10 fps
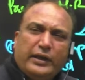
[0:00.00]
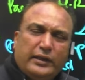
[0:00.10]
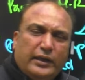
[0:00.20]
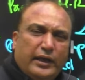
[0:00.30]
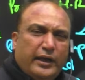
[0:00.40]

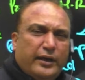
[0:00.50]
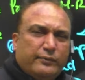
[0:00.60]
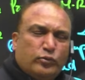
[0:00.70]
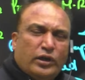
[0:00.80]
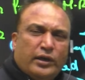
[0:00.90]
they
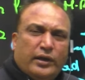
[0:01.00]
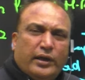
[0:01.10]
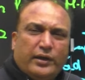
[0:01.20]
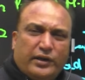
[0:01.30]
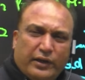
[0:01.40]

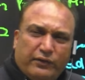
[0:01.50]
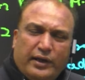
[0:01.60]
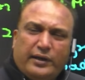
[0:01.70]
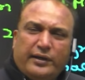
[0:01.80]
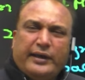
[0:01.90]

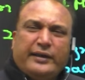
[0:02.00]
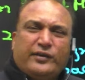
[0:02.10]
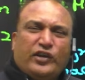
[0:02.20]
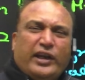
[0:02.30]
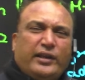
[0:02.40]
traveled in
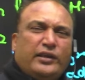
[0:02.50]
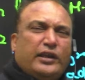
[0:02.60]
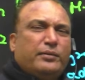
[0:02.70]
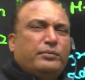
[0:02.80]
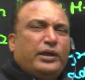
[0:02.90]
train, they
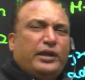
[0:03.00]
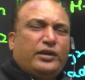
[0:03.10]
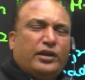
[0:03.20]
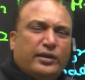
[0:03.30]
meet